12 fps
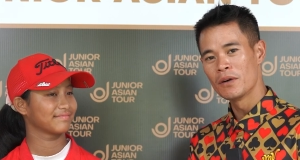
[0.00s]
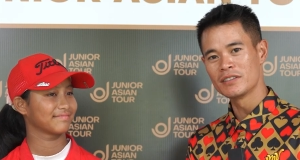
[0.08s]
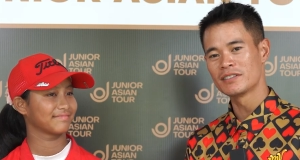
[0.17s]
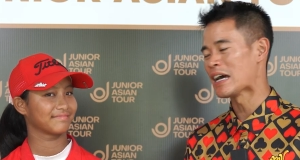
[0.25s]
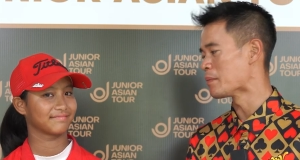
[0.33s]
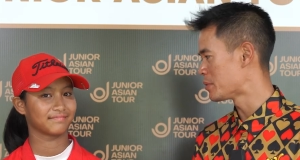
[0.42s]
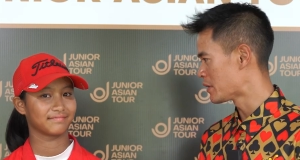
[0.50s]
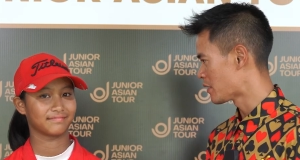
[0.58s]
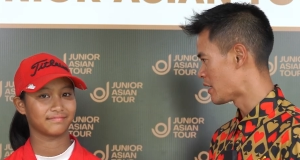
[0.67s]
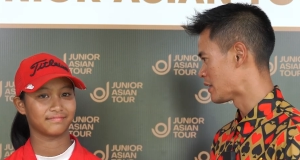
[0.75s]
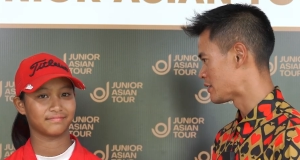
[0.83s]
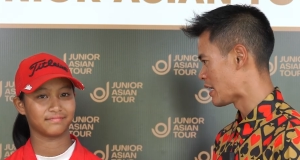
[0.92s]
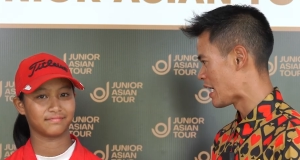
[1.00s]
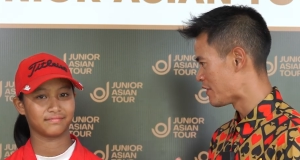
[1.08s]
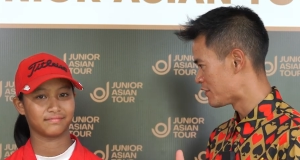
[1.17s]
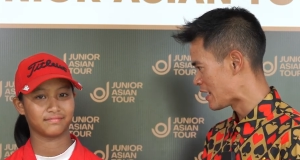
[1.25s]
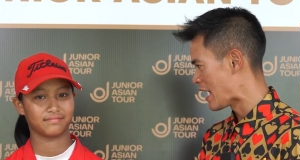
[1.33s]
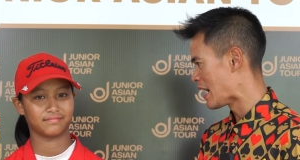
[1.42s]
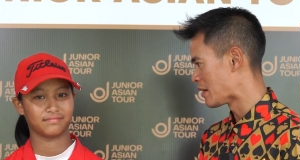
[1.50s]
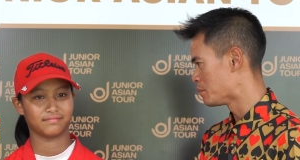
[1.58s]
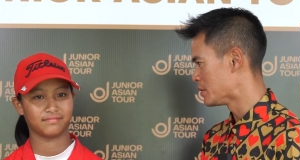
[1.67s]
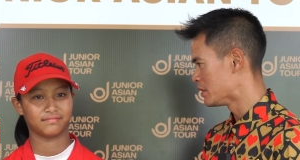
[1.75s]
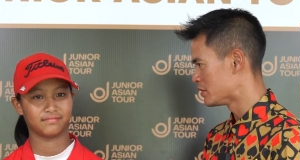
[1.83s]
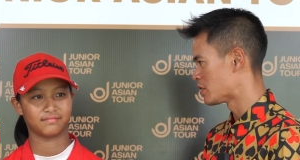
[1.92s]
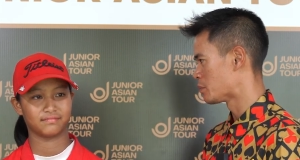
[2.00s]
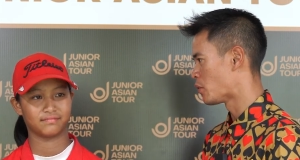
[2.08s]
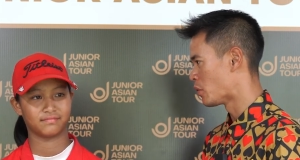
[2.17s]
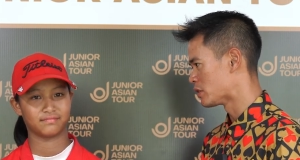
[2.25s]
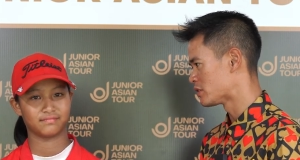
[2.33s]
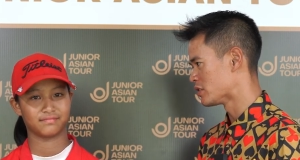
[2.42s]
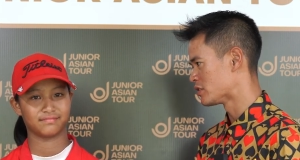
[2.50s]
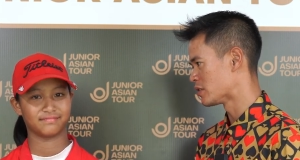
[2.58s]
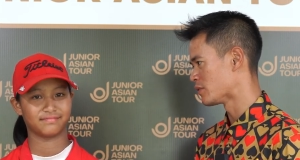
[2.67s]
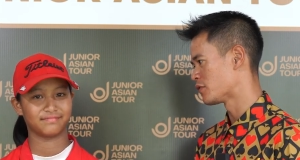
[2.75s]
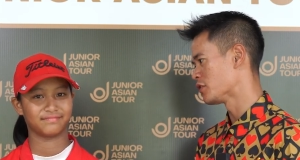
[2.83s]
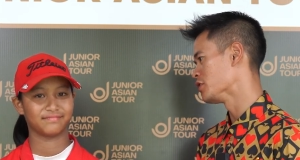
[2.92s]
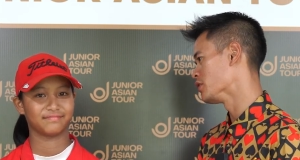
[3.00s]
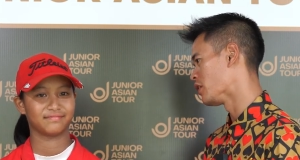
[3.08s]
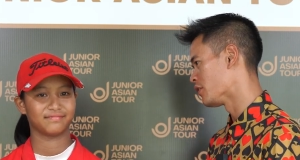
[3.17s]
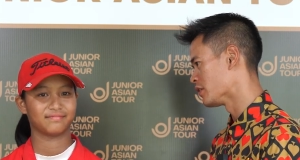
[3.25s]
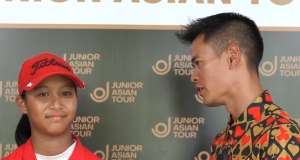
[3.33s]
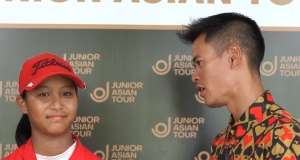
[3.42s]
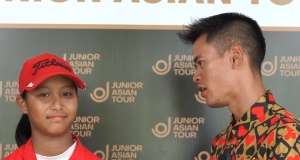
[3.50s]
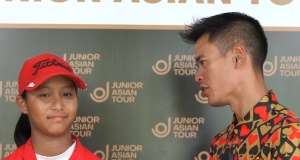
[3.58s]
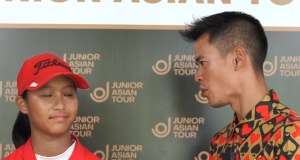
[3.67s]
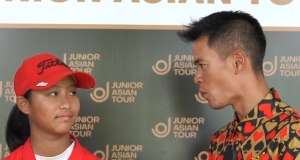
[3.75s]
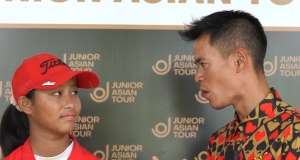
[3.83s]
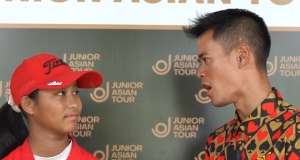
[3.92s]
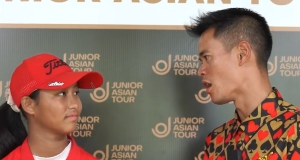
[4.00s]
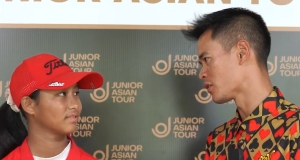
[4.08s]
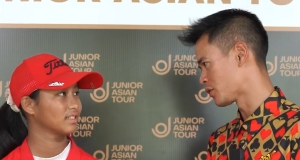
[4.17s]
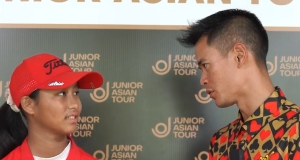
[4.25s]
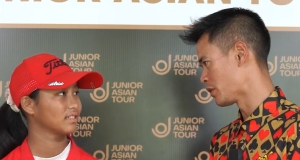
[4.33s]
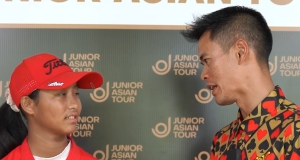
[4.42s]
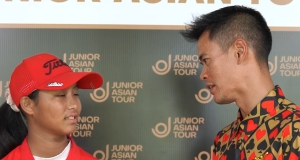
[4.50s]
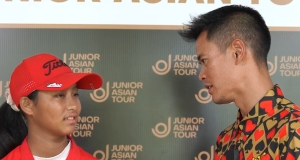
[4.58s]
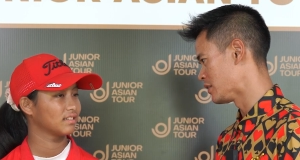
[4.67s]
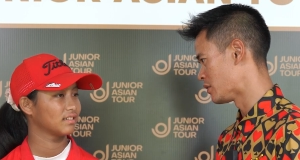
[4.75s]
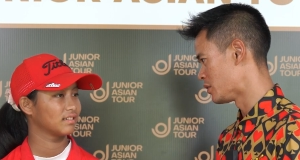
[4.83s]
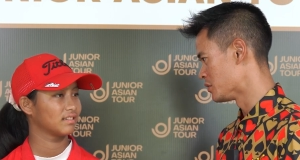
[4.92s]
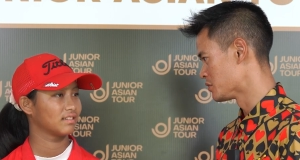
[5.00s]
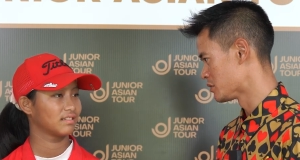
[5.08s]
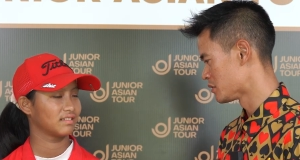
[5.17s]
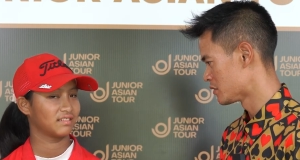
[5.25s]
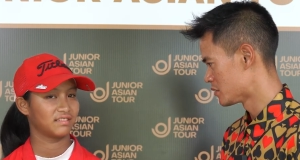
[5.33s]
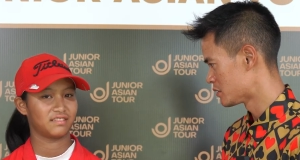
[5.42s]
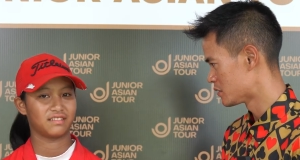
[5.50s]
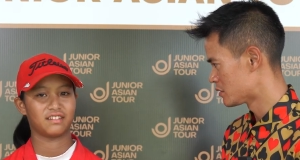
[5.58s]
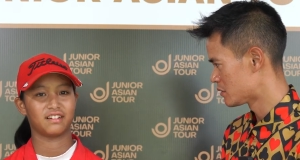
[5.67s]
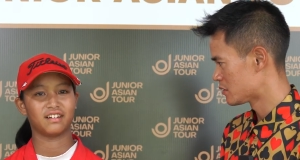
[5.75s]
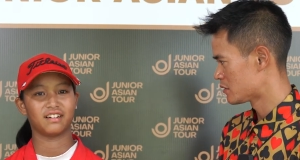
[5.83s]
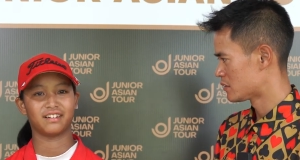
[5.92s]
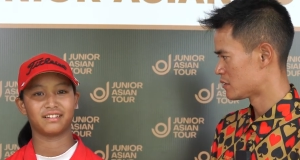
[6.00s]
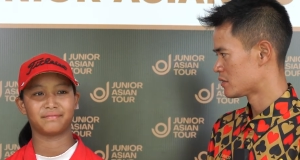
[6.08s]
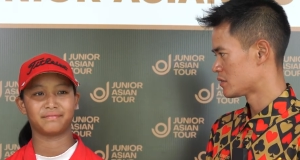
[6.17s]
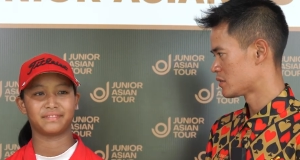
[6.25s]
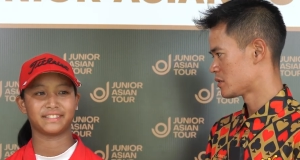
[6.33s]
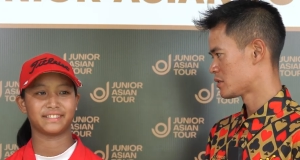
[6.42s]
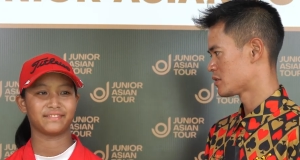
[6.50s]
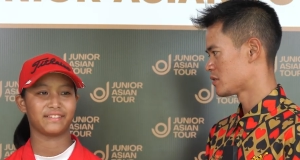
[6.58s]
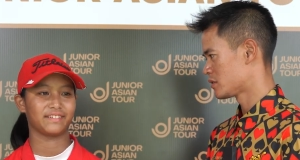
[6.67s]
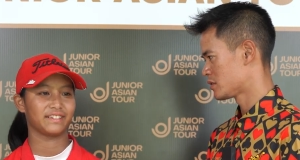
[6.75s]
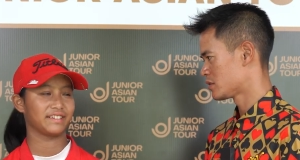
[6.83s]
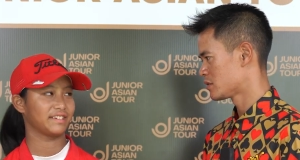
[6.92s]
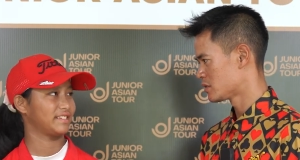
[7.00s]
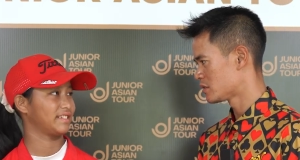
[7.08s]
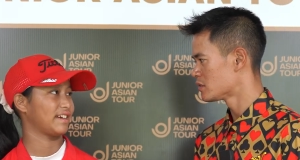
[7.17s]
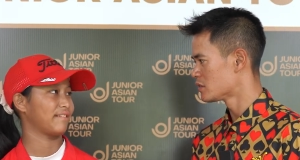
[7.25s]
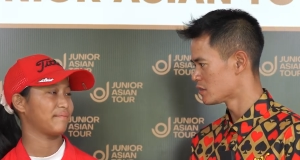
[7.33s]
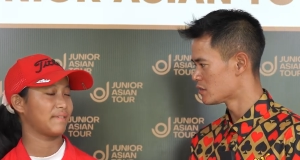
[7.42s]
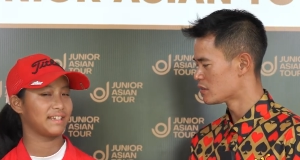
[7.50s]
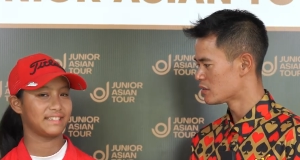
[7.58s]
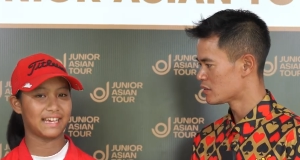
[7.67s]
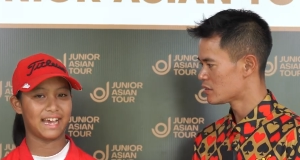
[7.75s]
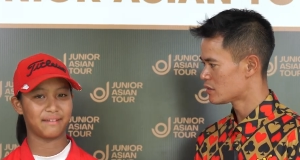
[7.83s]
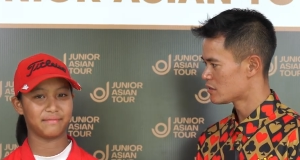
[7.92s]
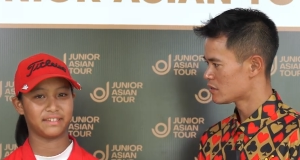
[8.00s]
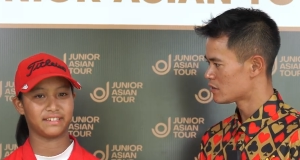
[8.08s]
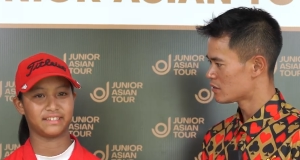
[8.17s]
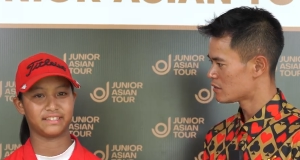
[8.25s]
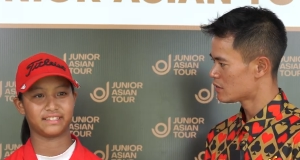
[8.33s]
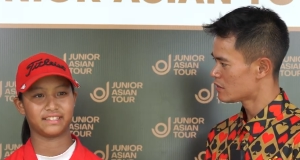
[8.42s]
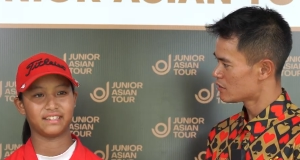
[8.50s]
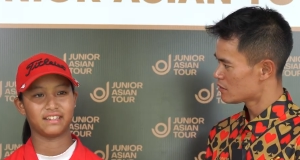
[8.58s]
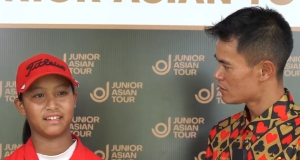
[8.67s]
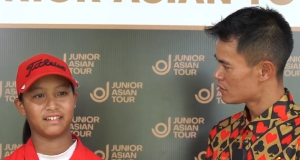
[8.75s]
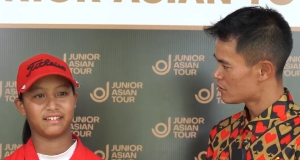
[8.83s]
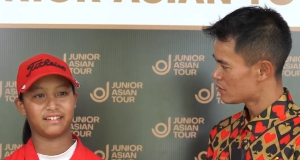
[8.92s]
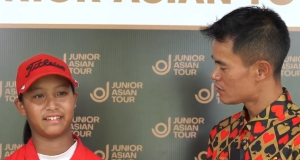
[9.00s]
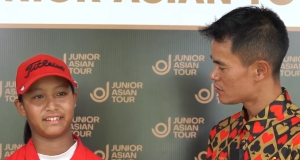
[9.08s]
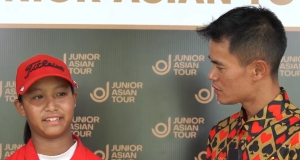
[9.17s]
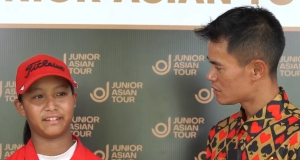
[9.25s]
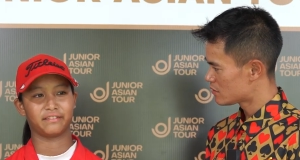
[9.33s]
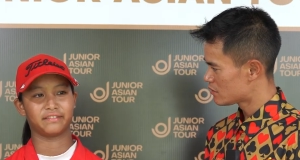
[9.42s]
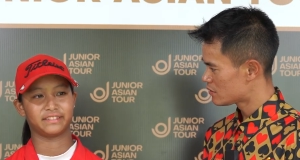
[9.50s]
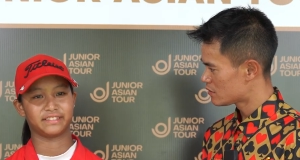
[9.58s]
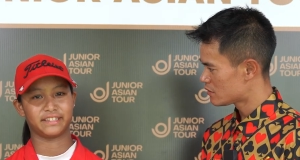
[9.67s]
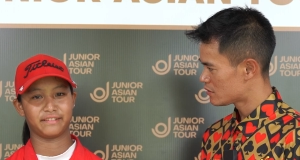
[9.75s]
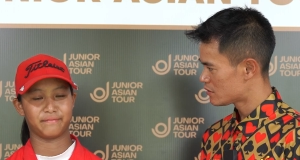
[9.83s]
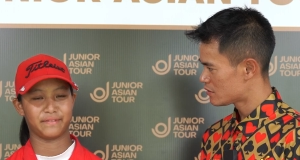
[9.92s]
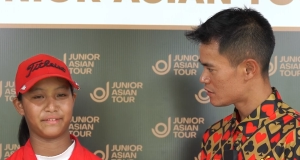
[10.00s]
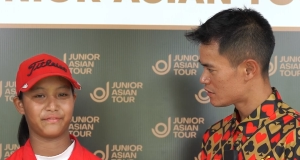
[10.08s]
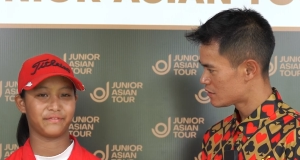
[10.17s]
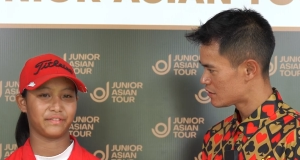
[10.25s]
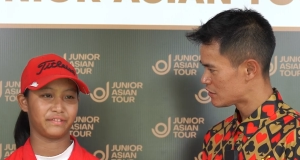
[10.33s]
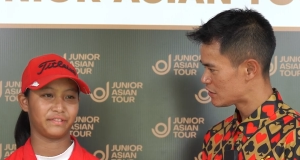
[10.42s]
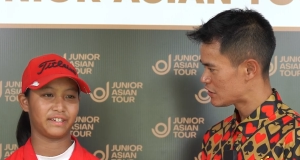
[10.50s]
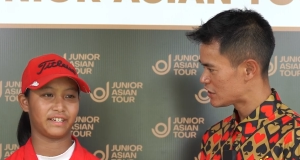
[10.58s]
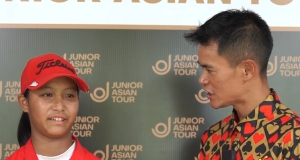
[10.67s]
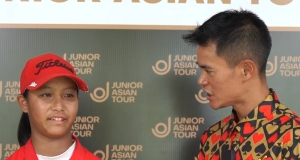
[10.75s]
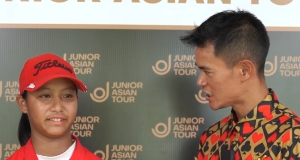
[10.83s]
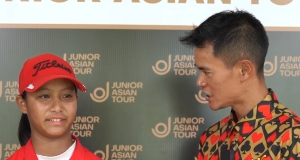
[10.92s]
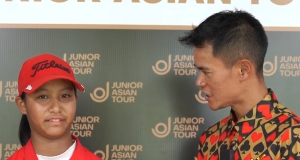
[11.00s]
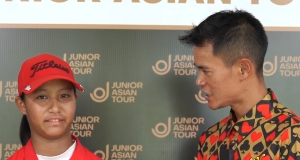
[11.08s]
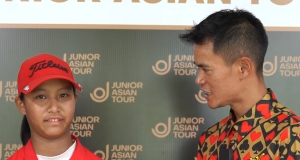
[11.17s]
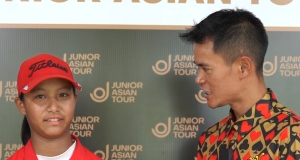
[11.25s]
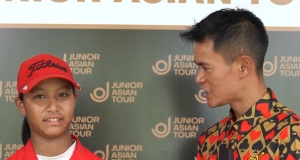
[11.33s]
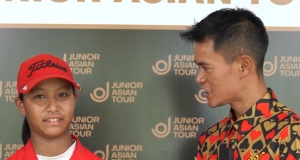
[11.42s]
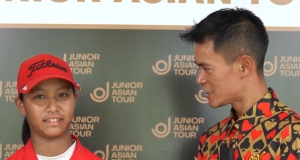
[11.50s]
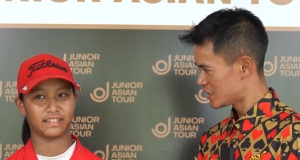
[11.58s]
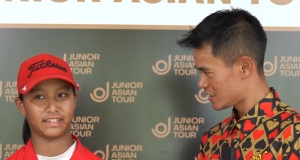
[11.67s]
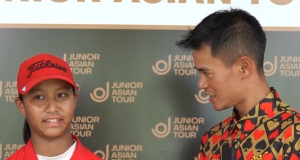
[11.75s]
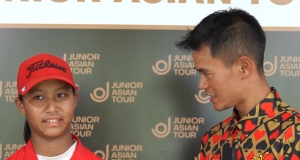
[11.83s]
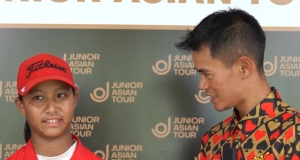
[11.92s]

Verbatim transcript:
Speaker 1: What has that been like to have dad be support system for you on the on the walk through 18 holes?
Speaker 2: Um, it's very good to have my dad because uh, he always give me food and also like